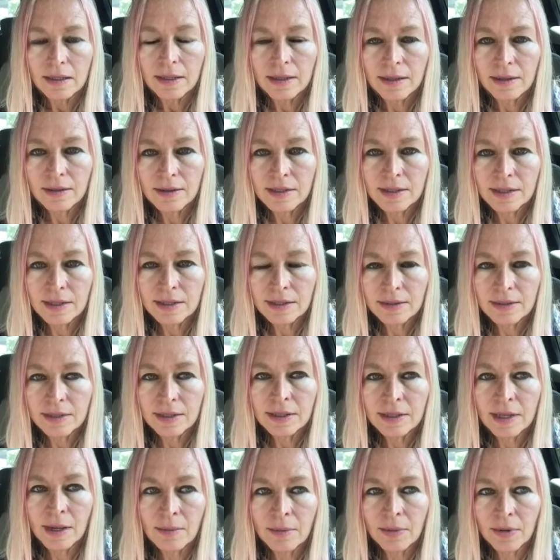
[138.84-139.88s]
There's
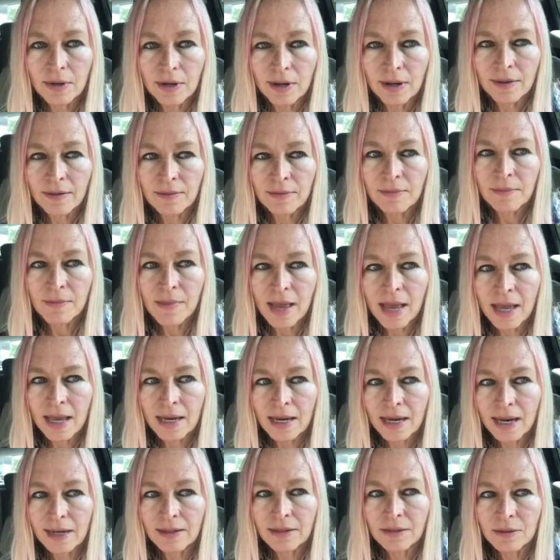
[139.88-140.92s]
a number of
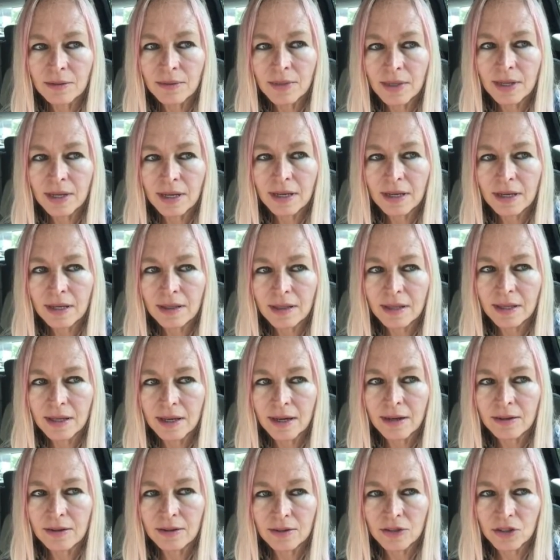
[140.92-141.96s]
men, I don't think the
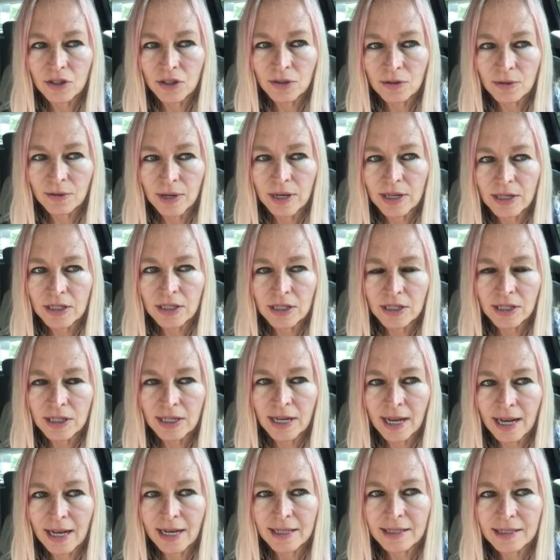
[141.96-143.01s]
younger generation
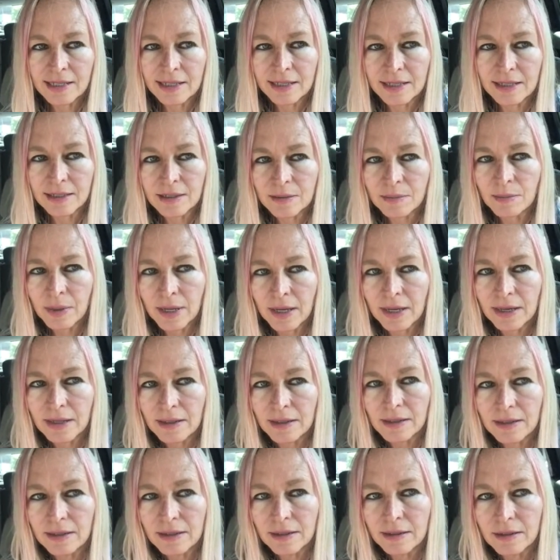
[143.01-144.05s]
has this,
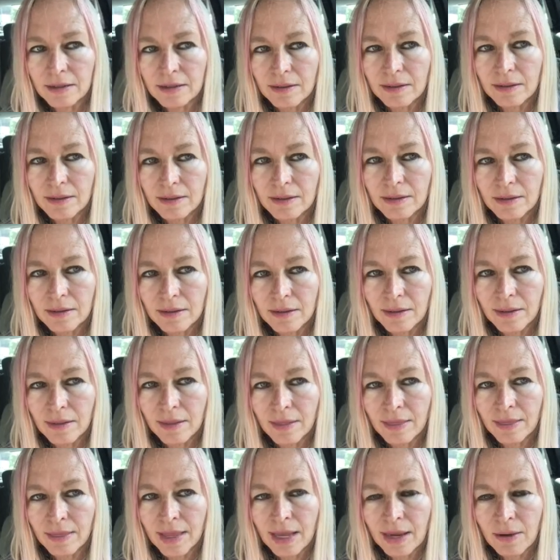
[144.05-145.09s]
but
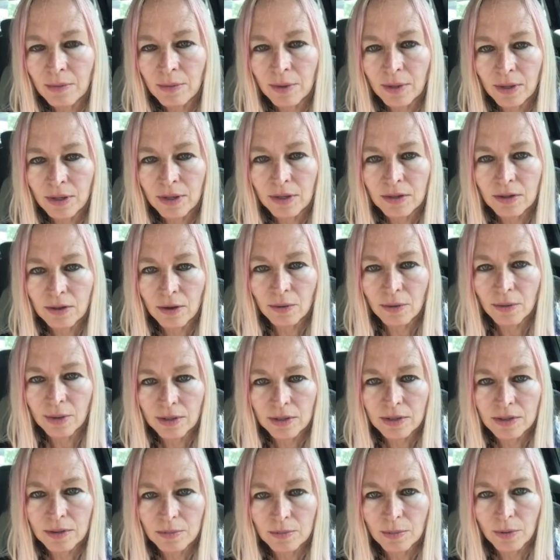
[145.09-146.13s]
they really don't want
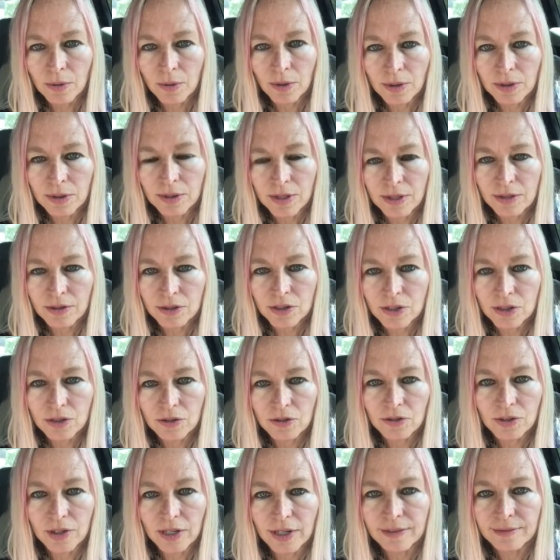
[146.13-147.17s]
to support their
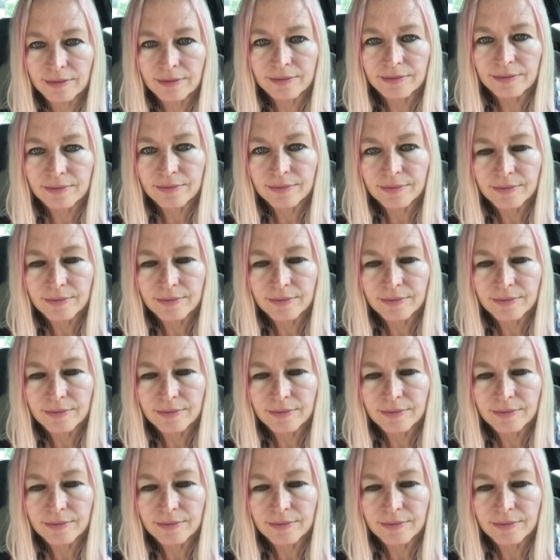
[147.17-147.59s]
children.